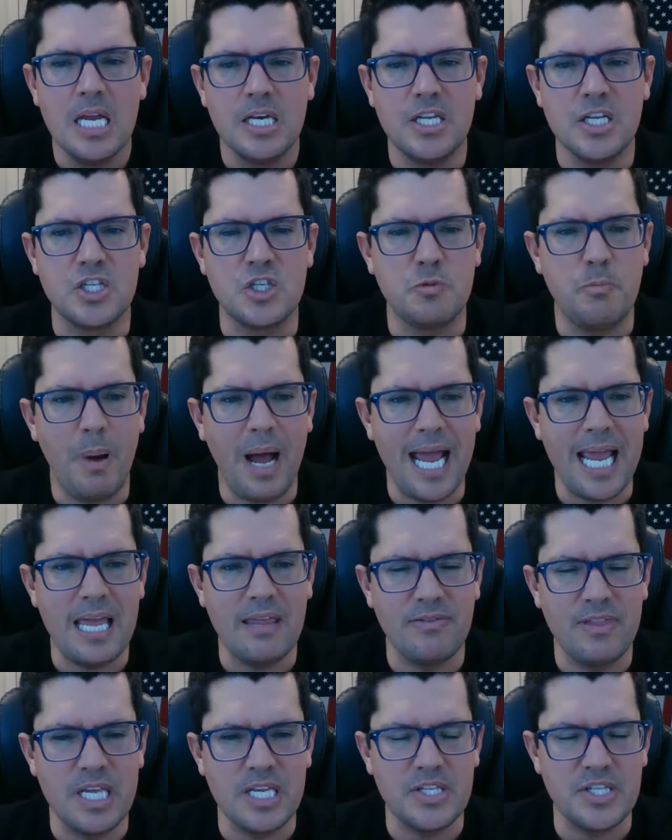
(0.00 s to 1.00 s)

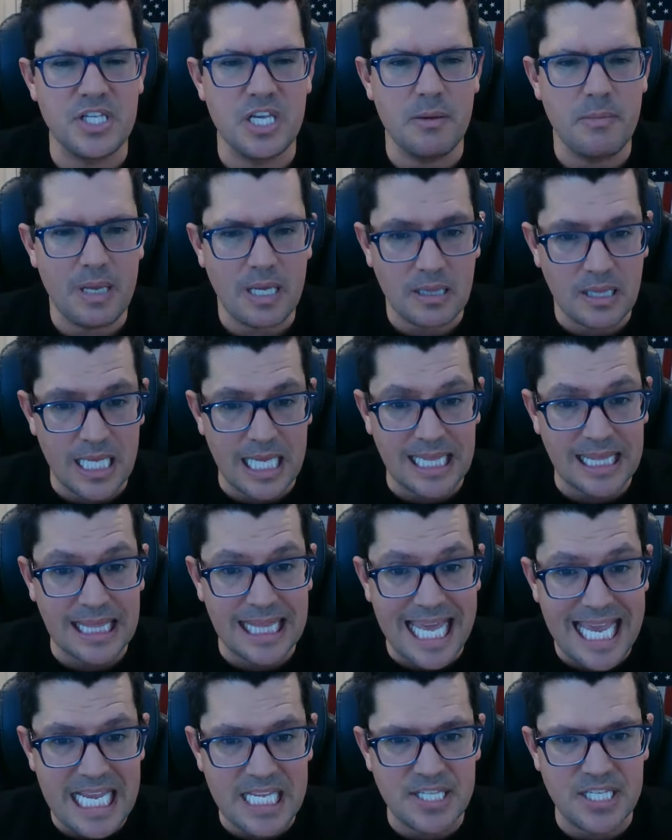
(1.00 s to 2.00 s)
Despite the seemingly
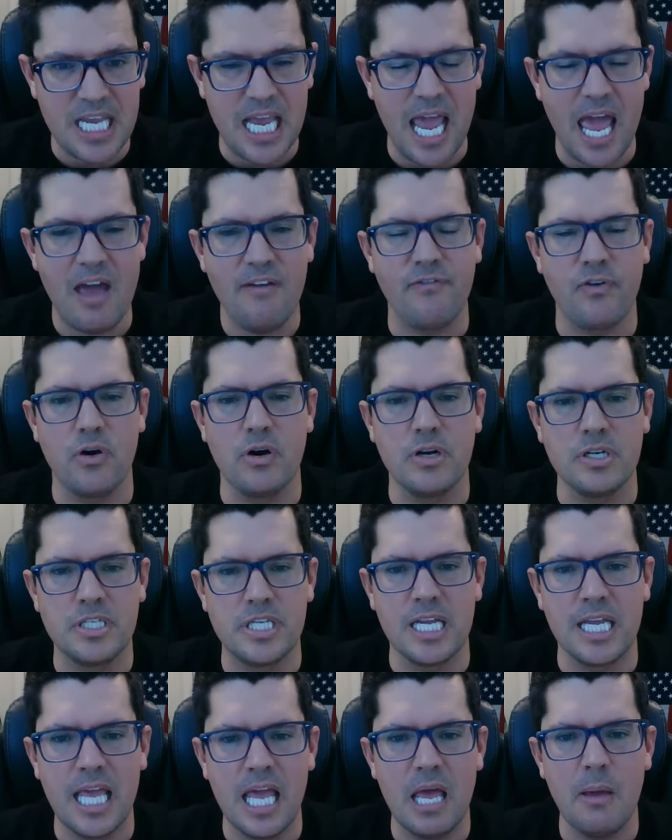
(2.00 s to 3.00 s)
lazy effort
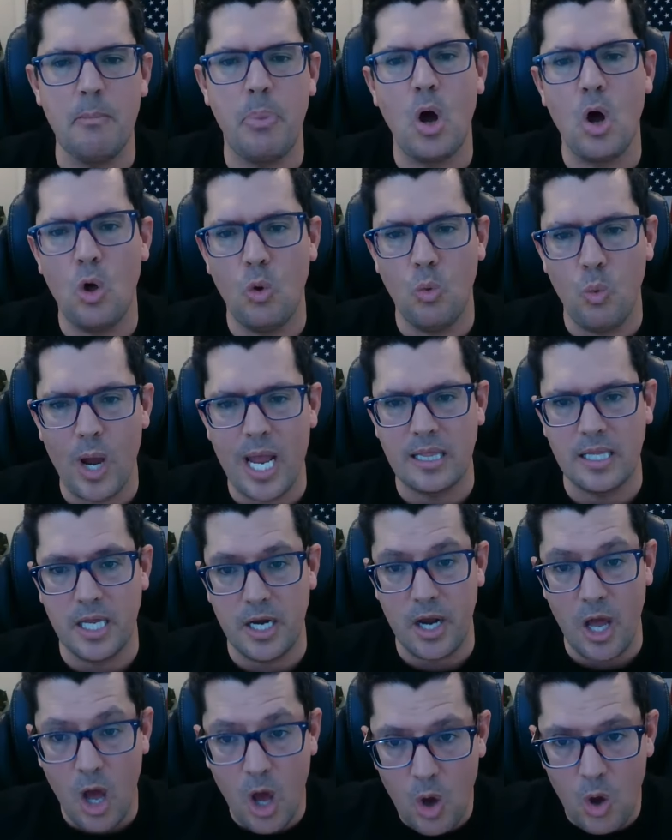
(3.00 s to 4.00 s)
to get Paul
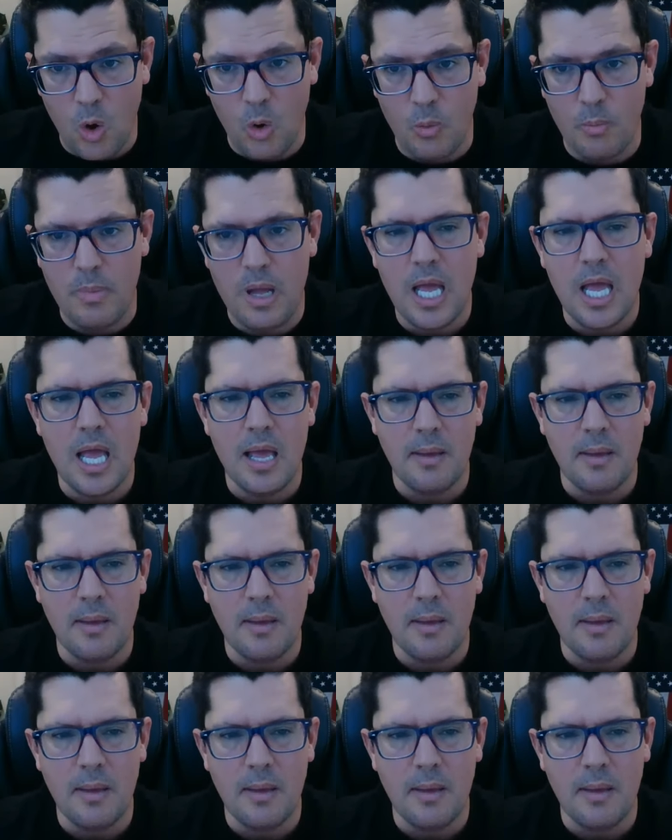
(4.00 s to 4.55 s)
Whelan home,